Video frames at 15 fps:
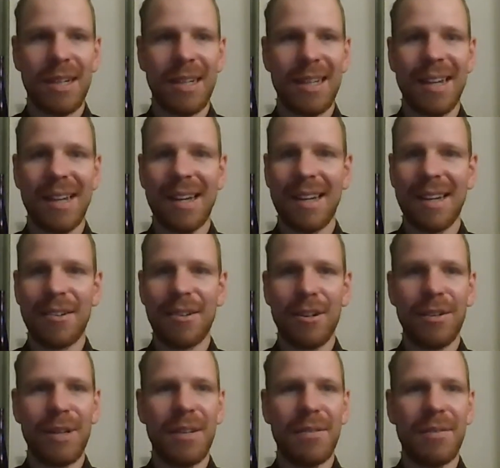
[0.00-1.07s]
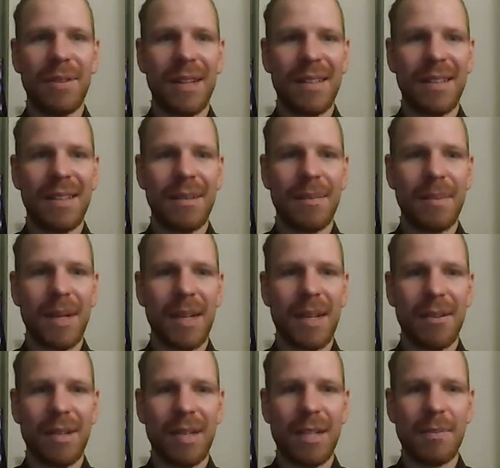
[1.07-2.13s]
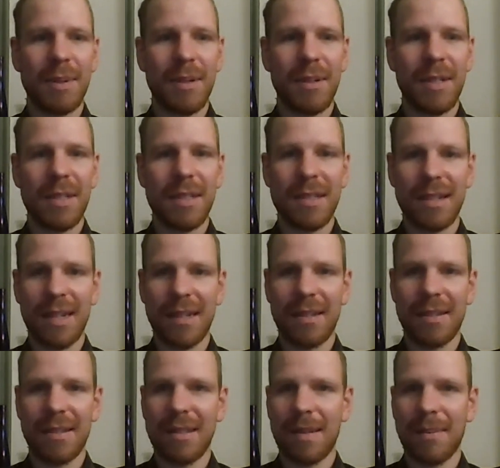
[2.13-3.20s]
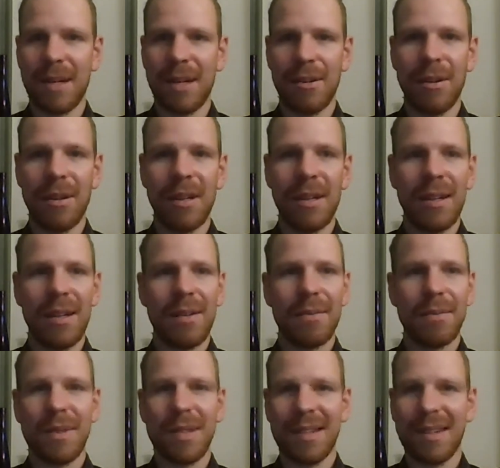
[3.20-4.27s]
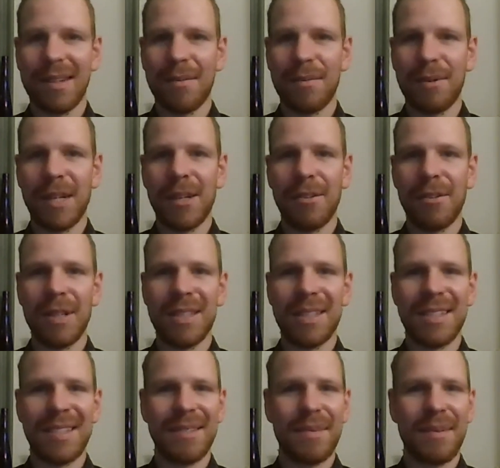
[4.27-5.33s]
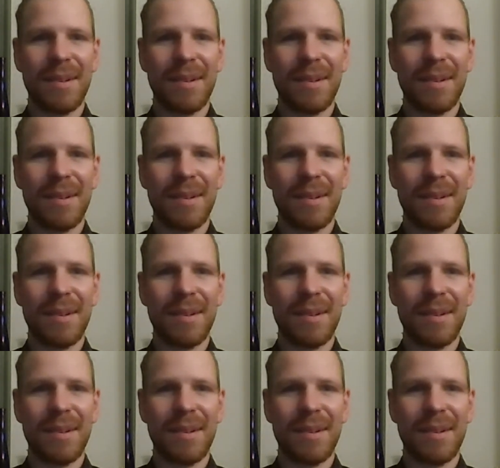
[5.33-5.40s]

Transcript: And I had already felt it in my own experience that somehow the rigorous